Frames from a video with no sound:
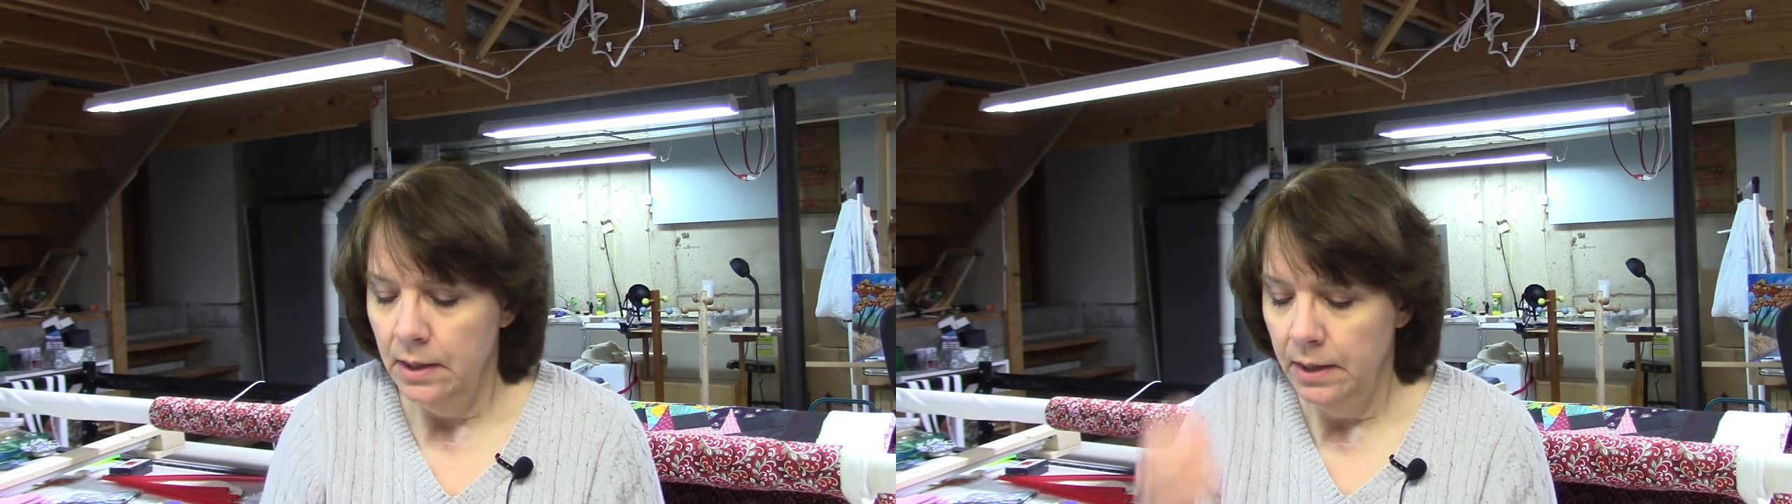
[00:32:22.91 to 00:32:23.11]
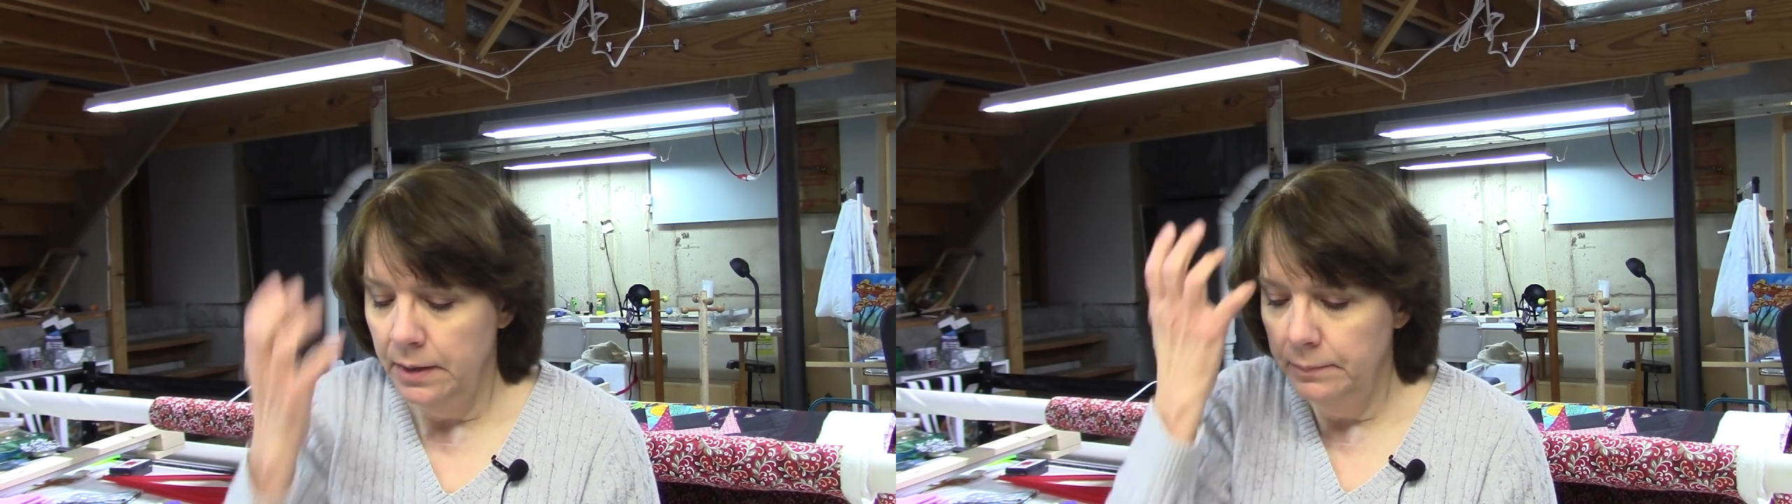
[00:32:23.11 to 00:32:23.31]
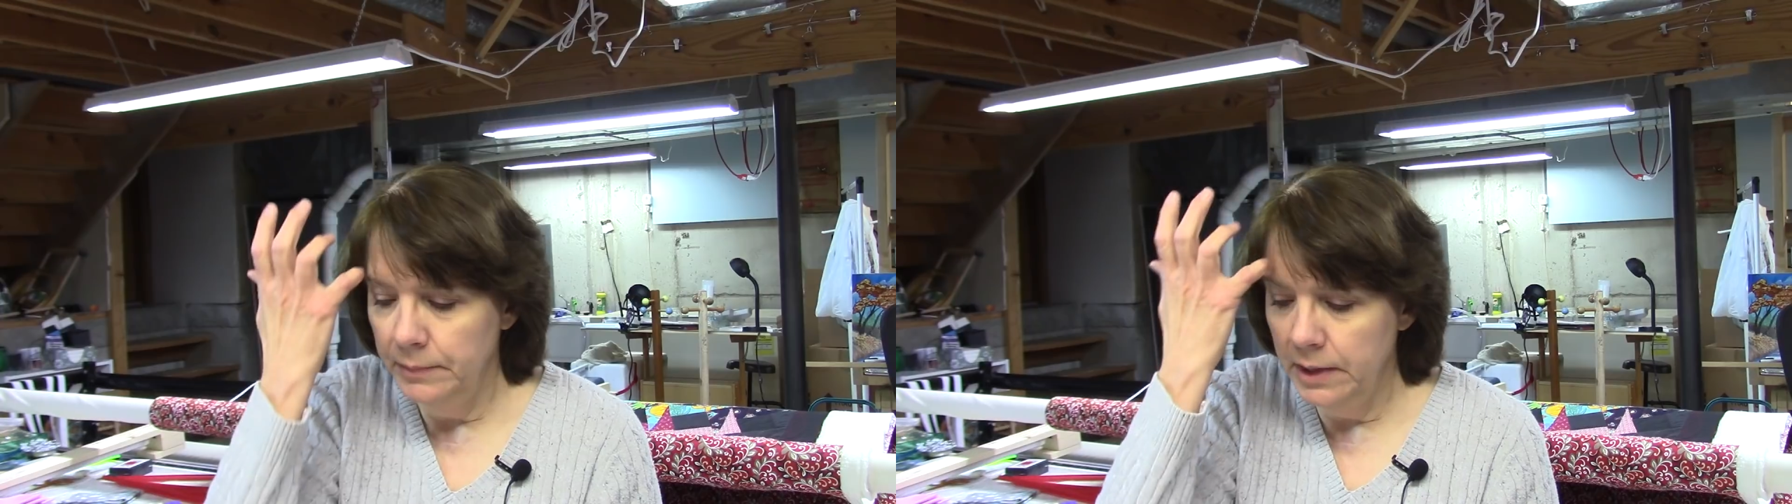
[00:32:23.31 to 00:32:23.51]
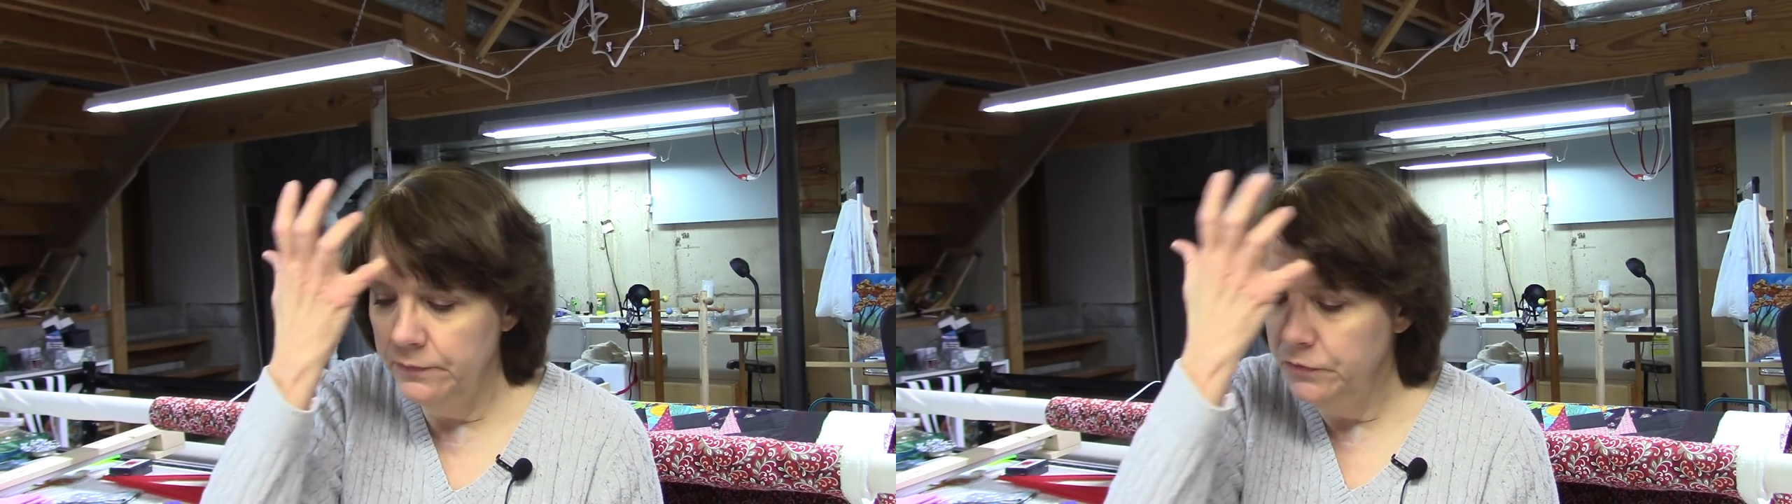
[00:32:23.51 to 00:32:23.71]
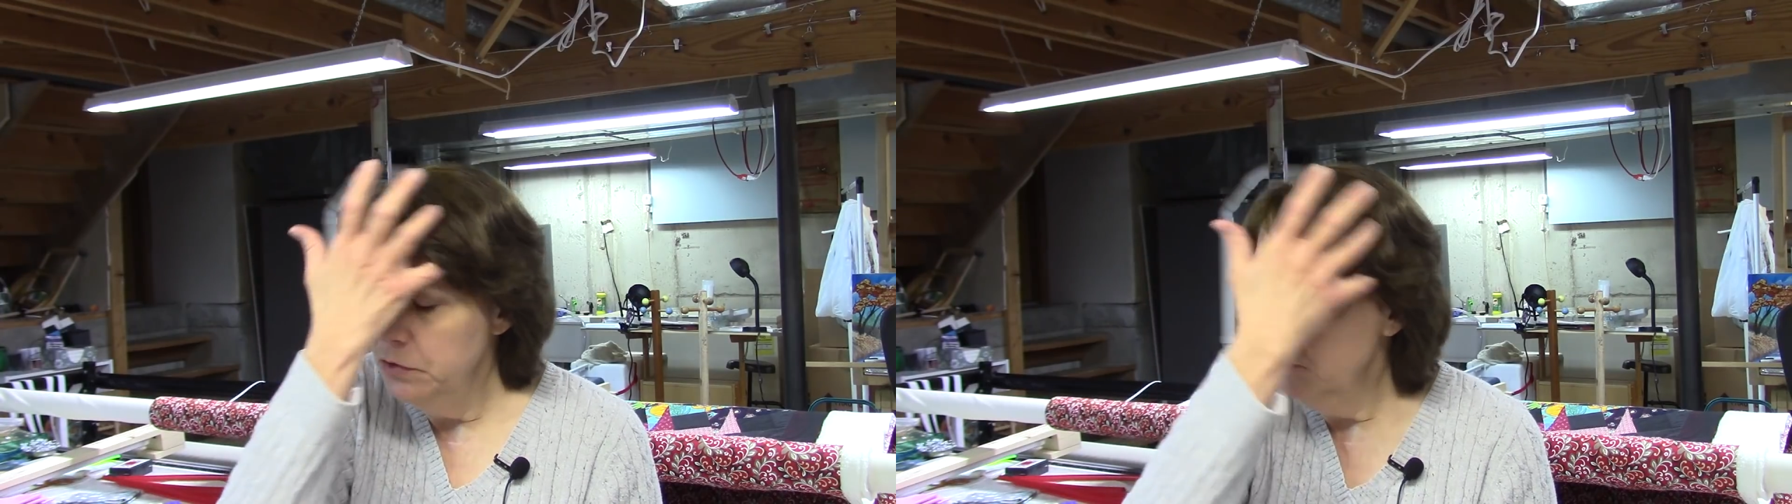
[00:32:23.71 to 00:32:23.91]
Um,
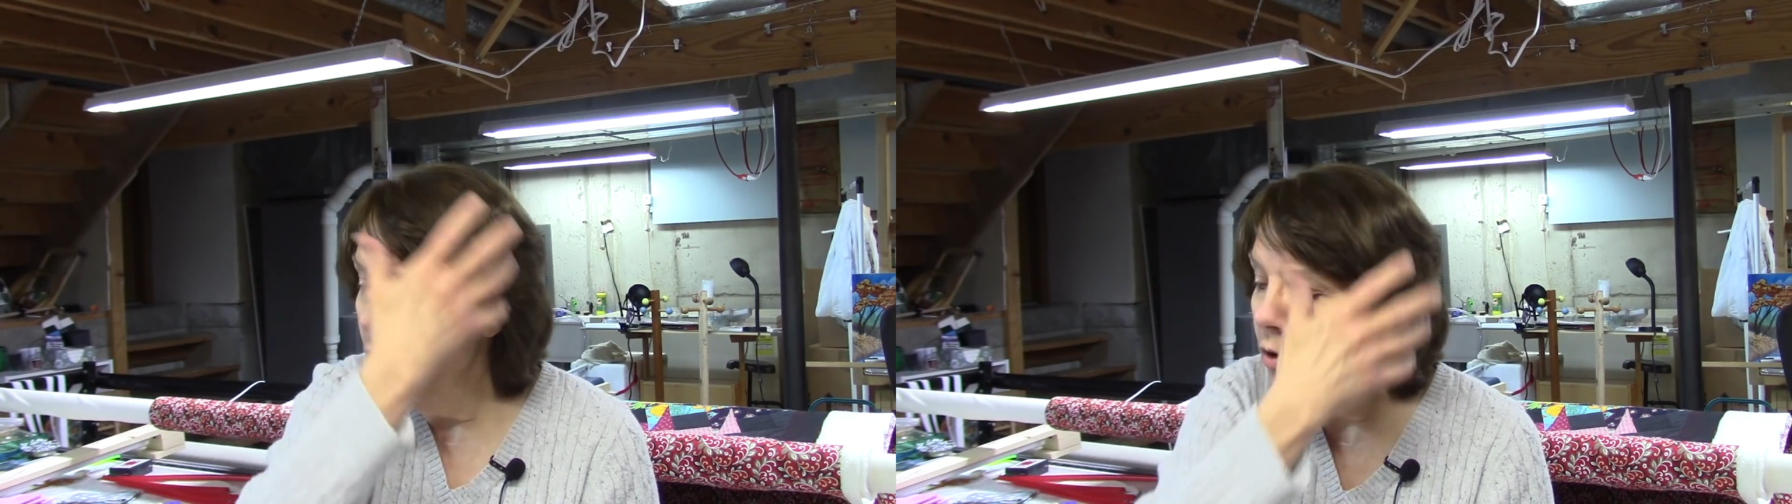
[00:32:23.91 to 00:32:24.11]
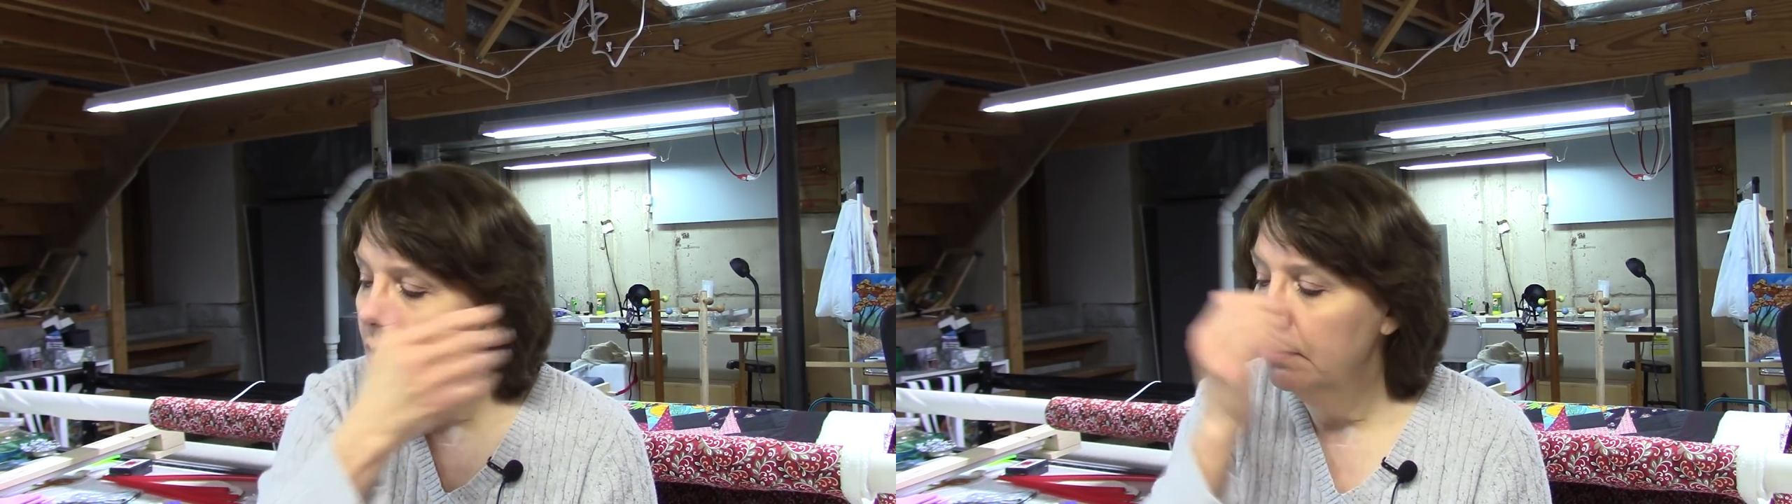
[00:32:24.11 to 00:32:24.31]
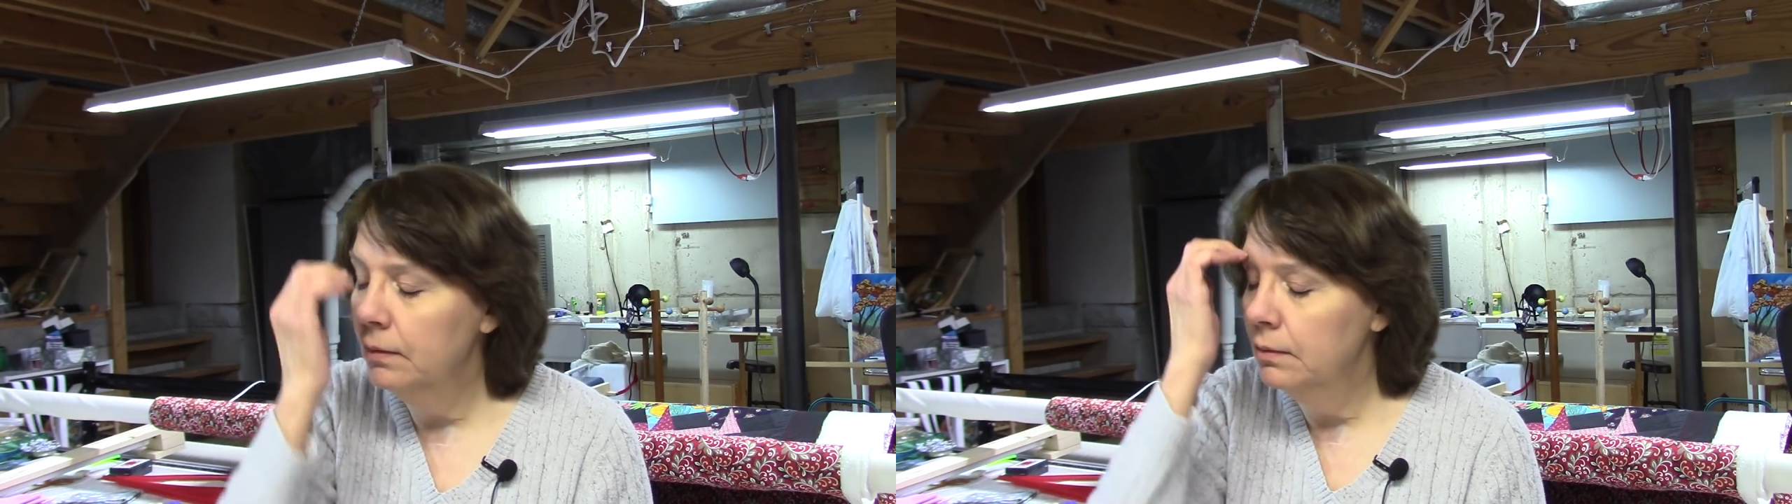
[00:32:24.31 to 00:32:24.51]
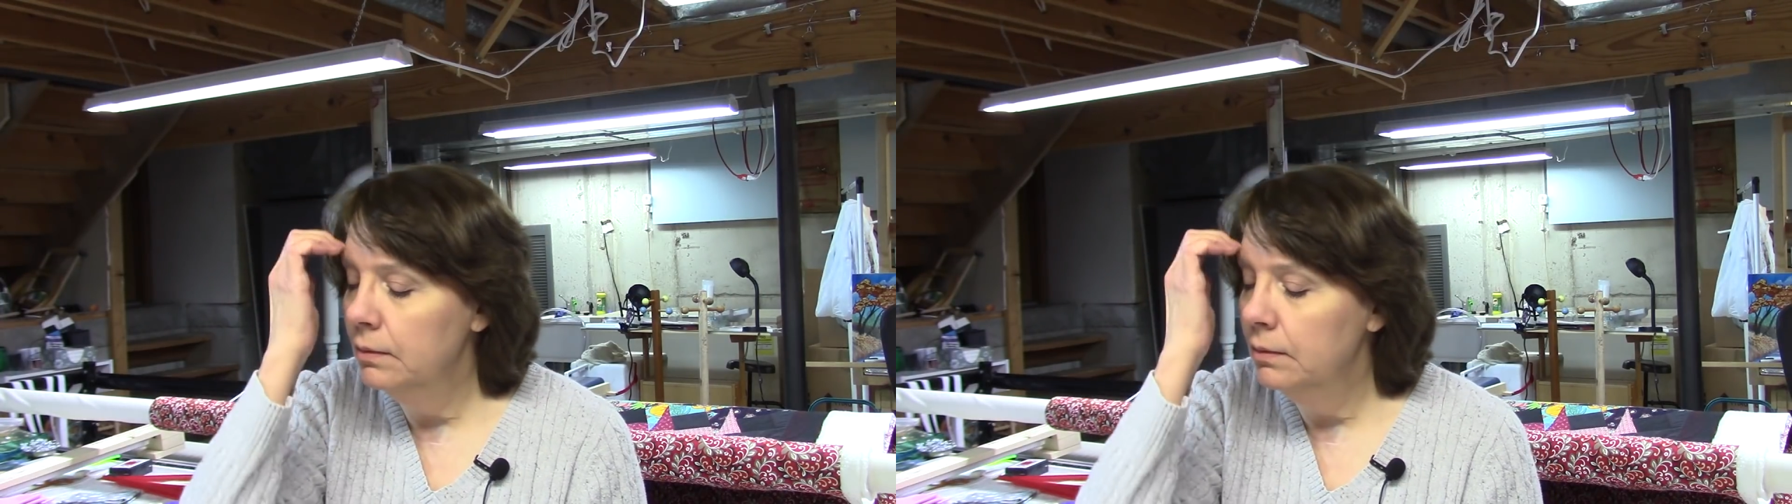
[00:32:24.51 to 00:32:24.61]
if you are